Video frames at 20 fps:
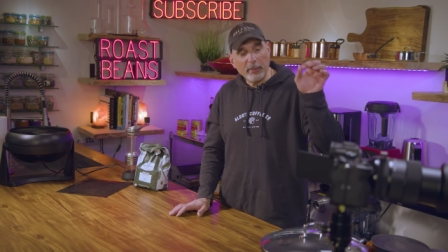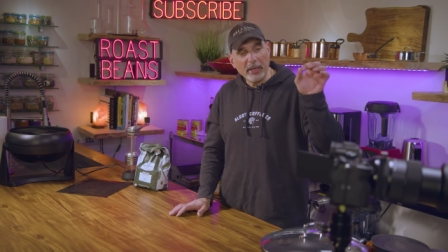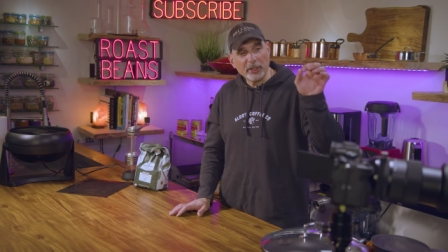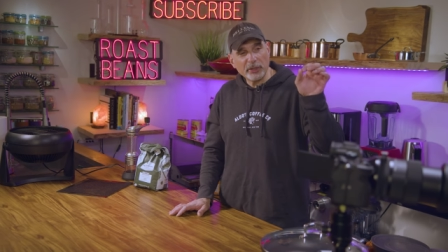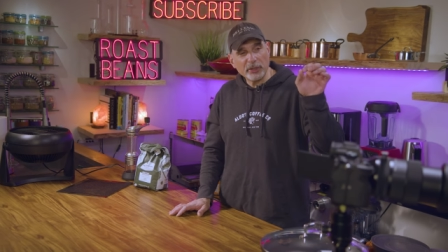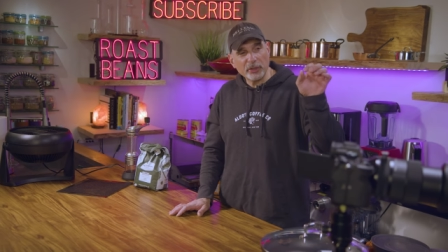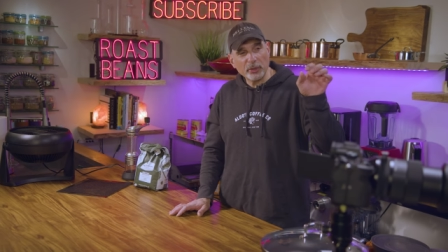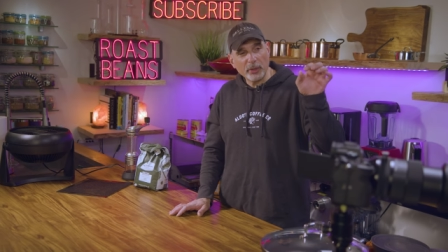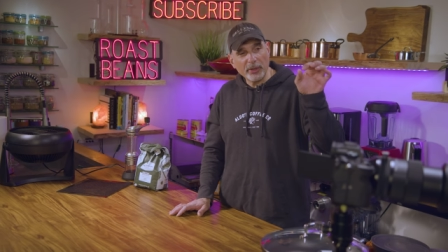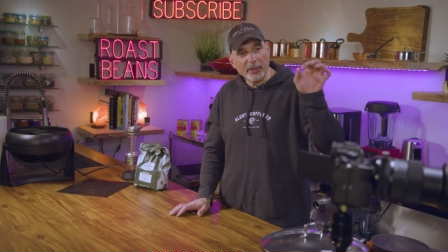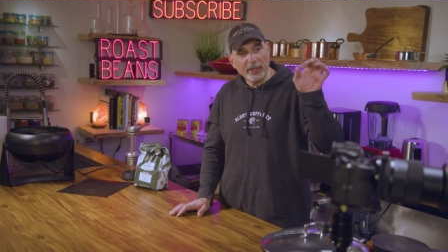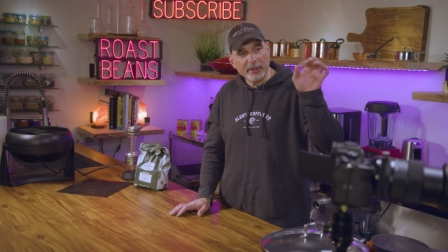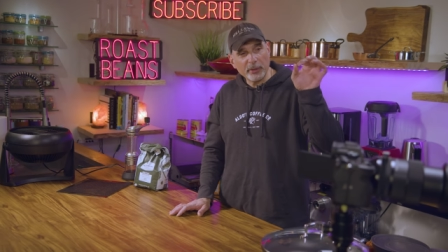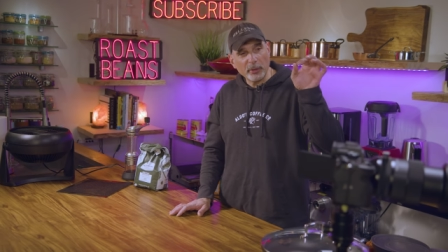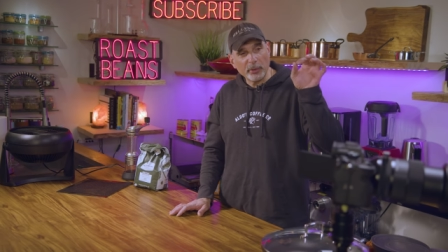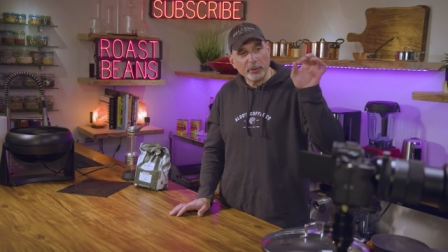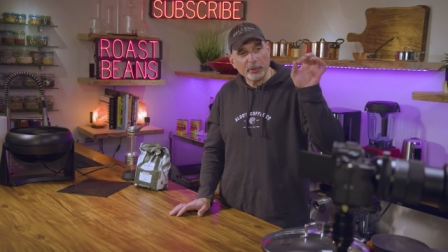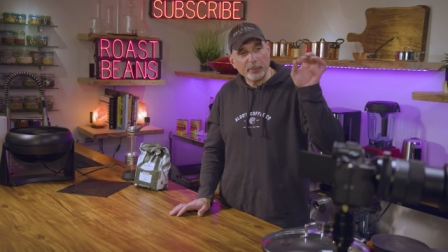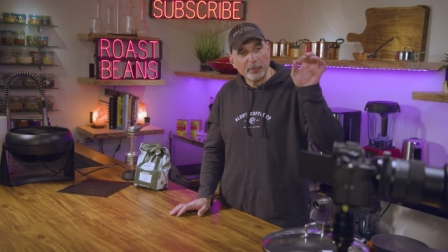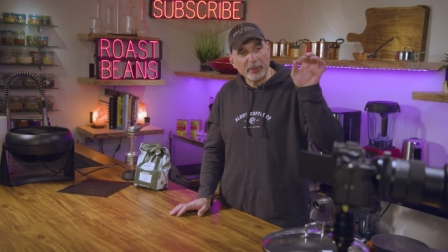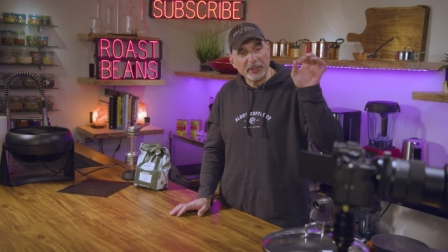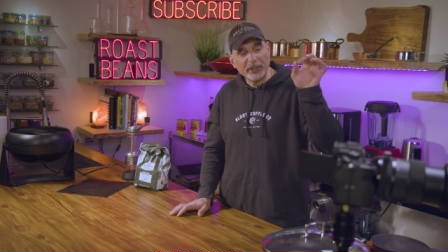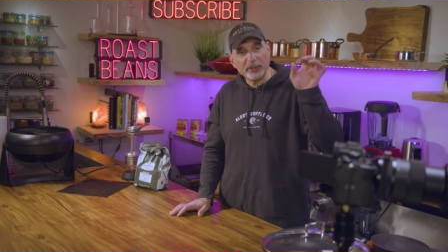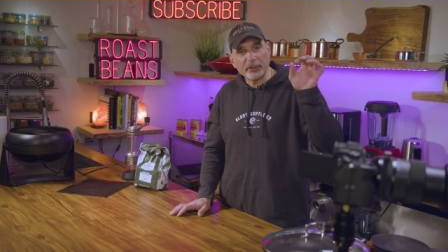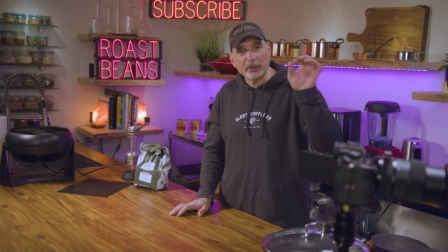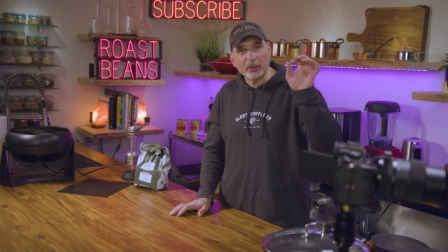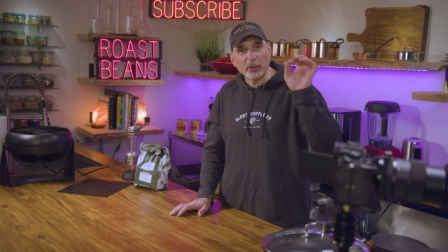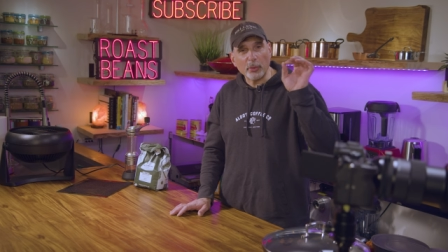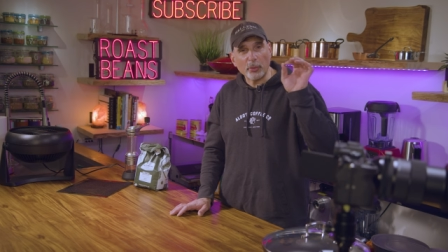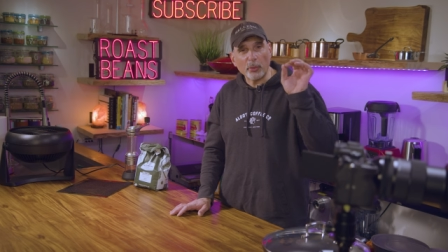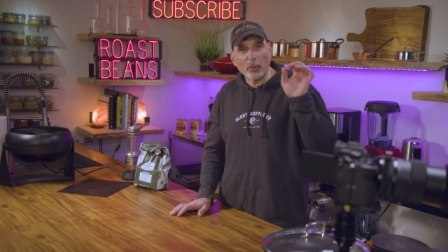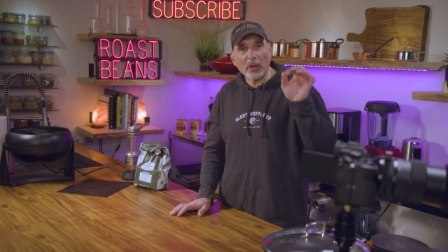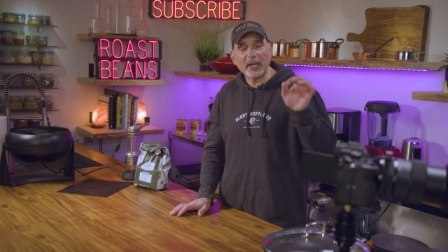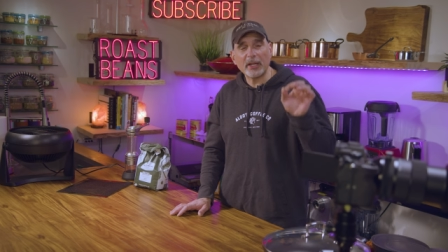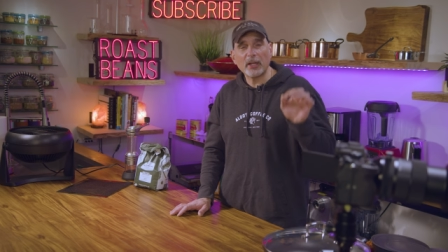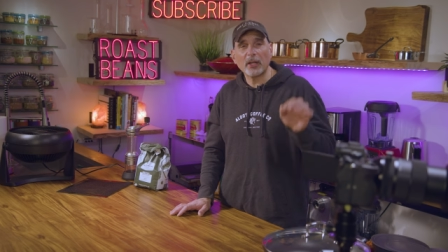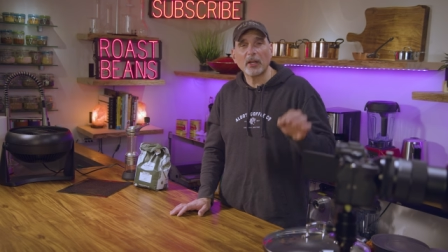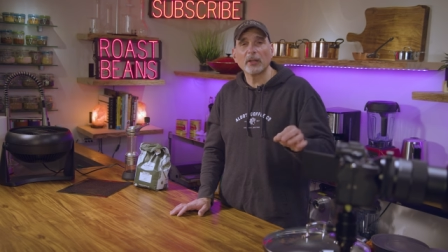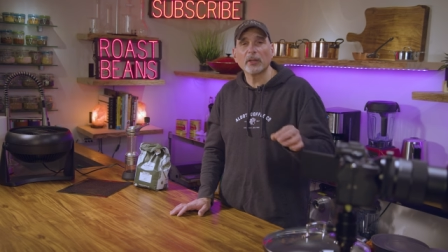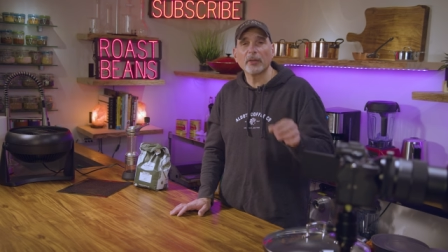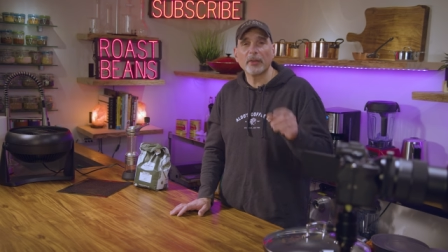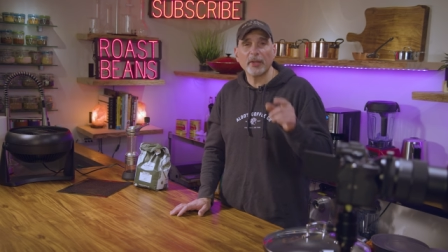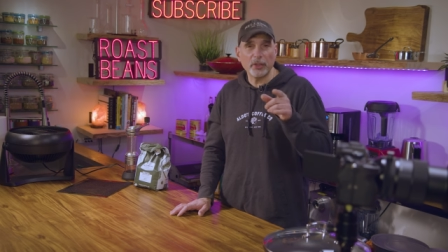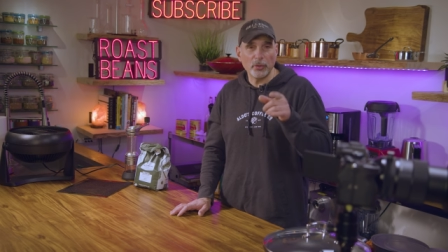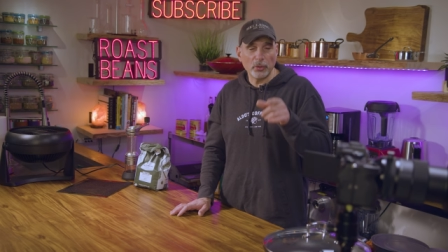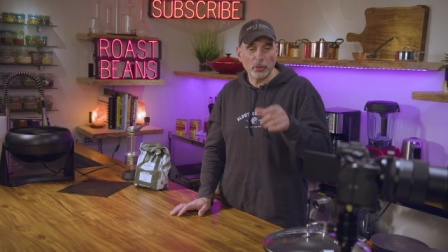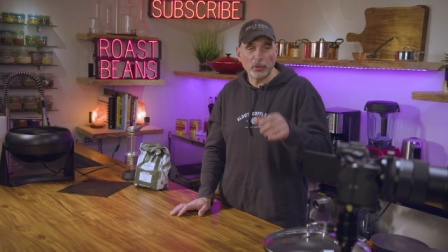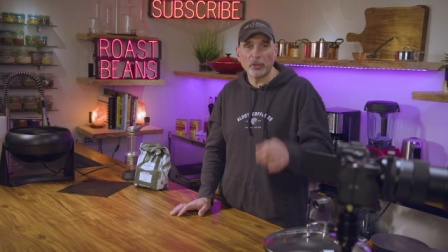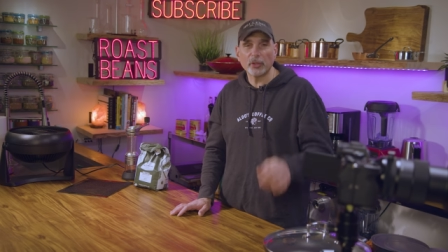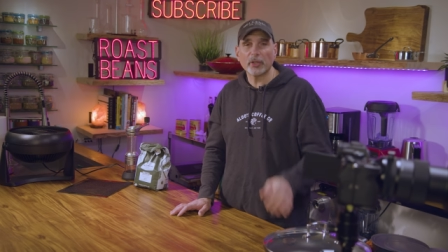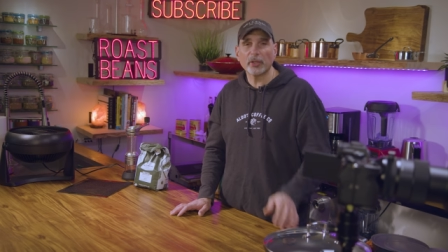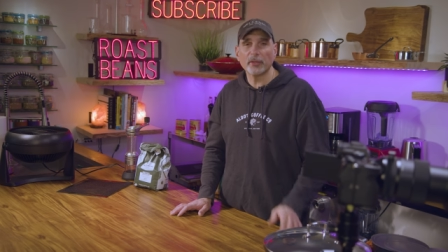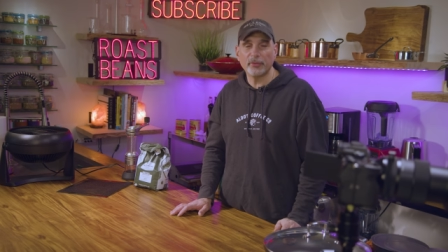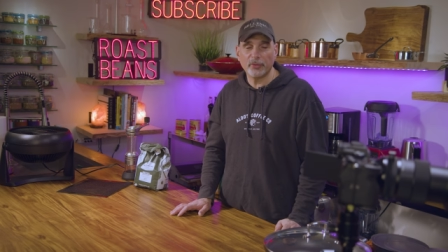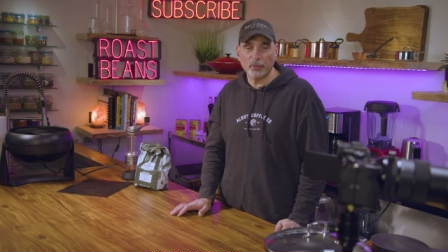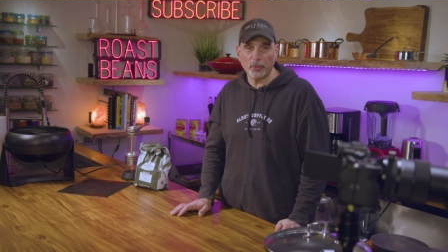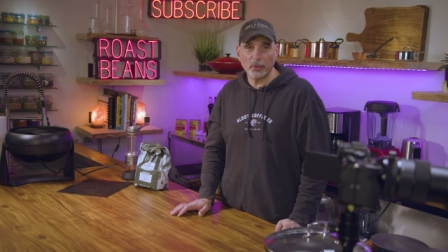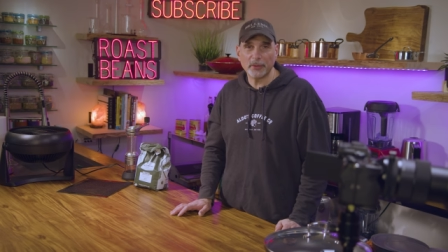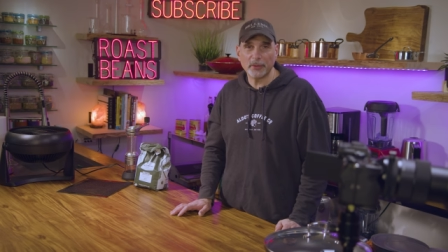and make sure that those beans are the right color that you're looking